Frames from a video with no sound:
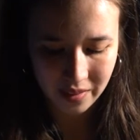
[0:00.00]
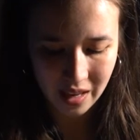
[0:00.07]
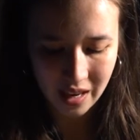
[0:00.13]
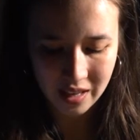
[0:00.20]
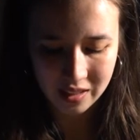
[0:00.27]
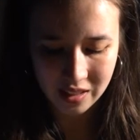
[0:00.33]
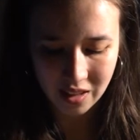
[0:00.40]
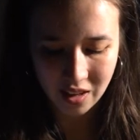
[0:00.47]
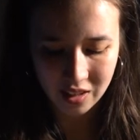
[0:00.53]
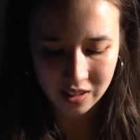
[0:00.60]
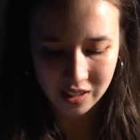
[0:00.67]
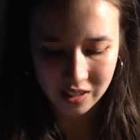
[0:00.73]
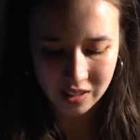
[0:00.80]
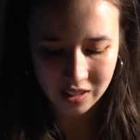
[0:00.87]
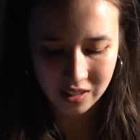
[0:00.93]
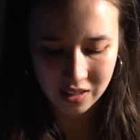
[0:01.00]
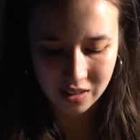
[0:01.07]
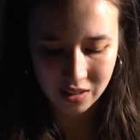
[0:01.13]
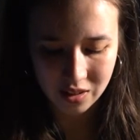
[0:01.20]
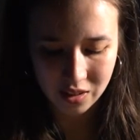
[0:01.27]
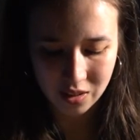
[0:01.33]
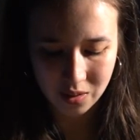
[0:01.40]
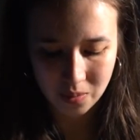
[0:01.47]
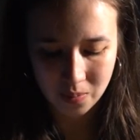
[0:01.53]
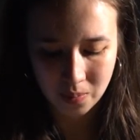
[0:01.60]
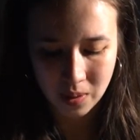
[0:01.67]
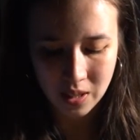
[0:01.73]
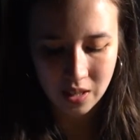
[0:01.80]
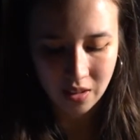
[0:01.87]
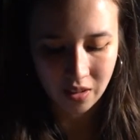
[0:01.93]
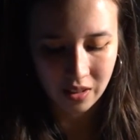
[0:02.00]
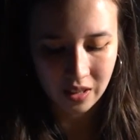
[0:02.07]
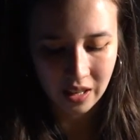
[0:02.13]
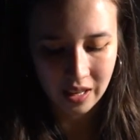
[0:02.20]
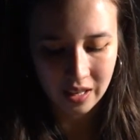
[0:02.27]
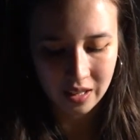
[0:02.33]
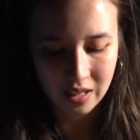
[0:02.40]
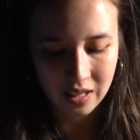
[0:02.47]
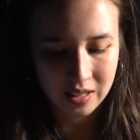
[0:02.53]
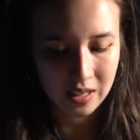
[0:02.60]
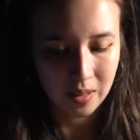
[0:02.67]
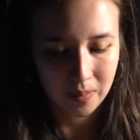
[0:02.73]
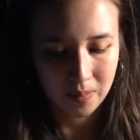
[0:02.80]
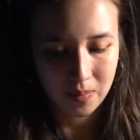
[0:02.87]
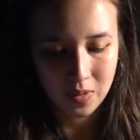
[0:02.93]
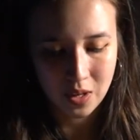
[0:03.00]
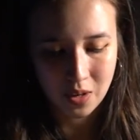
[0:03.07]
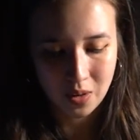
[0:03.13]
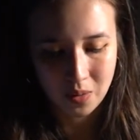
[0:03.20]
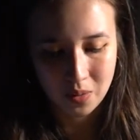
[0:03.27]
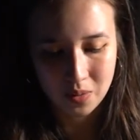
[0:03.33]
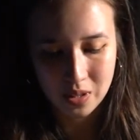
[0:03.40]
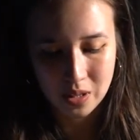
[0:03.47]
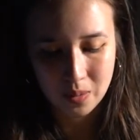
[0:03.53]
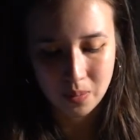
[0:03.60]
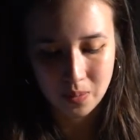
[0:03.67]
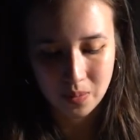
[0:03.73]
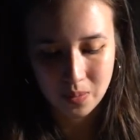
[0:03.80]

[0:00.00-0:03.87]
as an artist being online, except, this,